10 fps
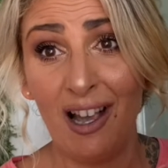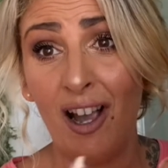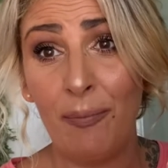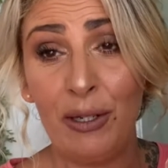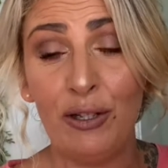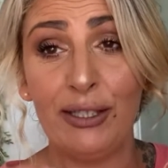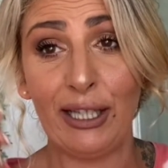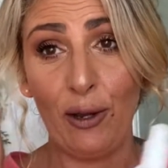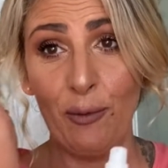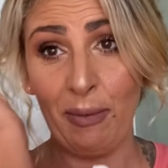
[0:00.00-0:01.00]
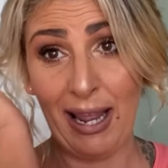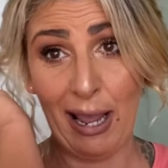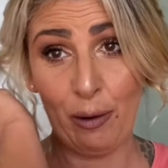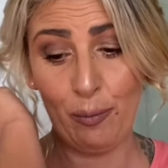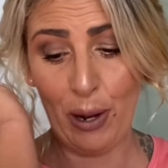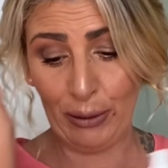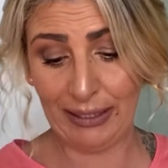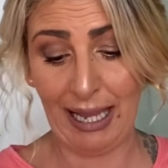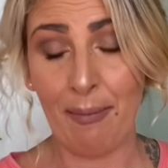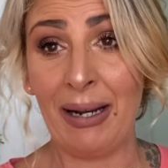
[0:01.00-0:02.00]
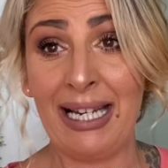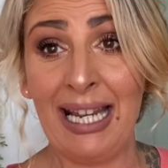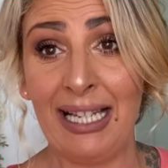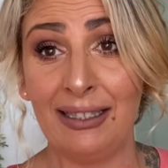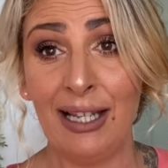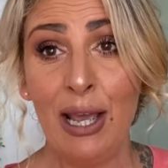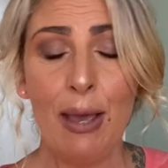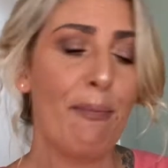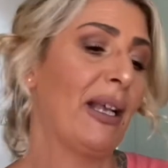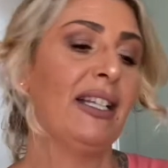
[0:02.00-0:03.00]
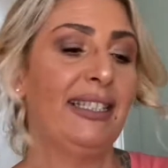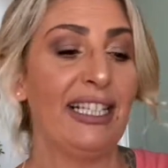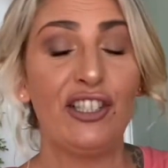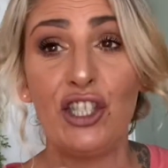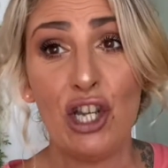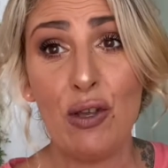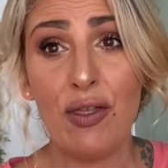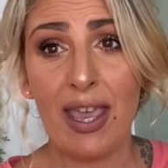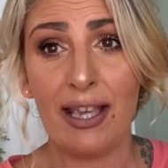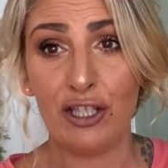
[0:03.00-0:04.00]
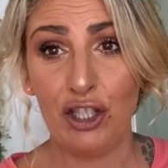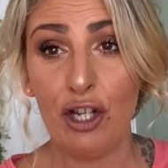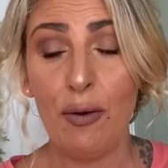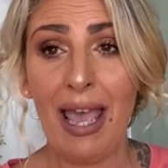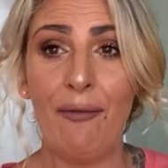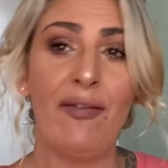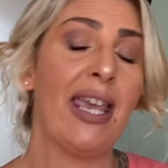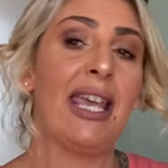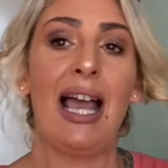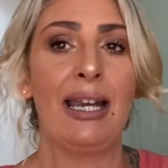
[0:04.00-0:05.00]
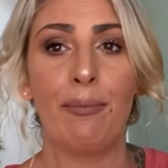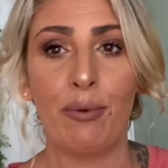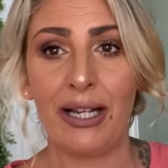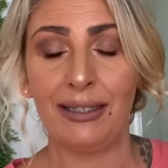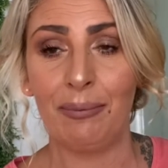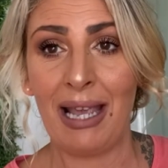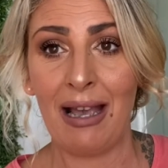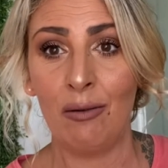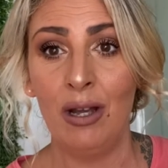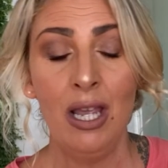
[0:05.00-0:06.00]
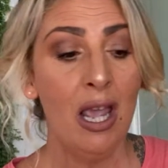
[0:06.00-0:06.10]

I've been using it on my elbows and my knees because it's too thick, too heavy, and it breaks me out.